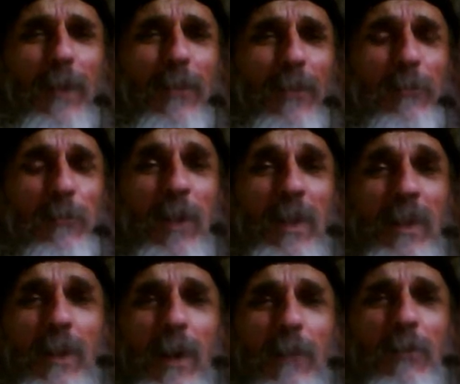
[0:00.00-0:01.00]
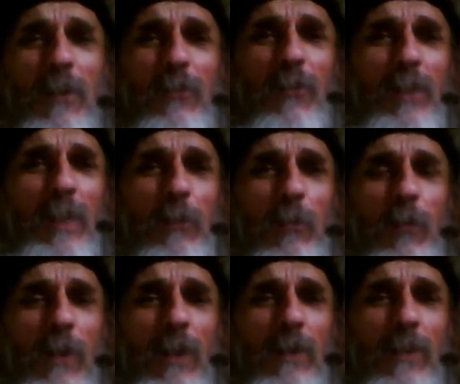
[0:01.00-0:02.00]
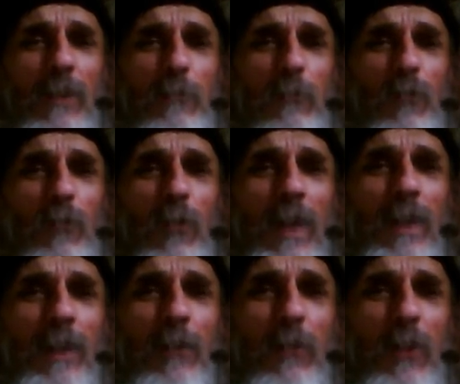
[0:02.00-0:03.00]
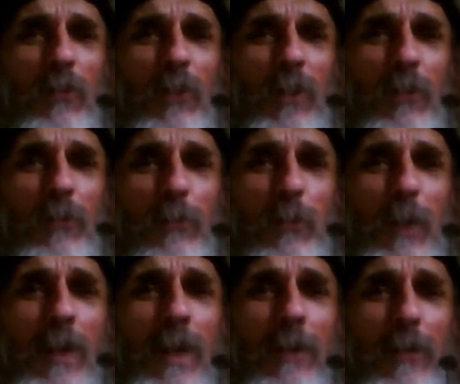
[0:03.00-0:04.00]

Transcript: them. I've even seen them growing in the drain at Rushcutters Bay.